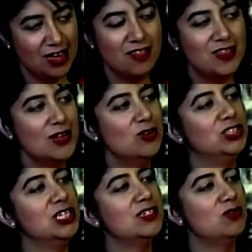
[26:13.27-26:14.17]
Mm. Then
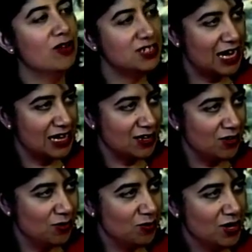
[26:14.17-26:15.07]
she's not telling
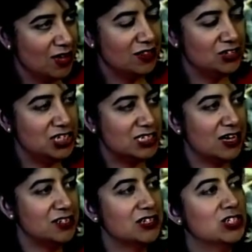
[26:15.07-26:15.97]
you that she's
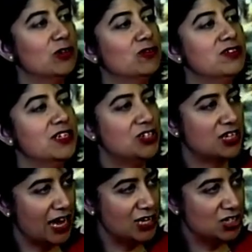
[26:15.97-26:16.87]
cutting children's
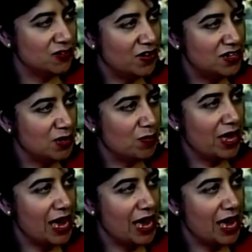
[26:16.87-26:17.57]
education funding by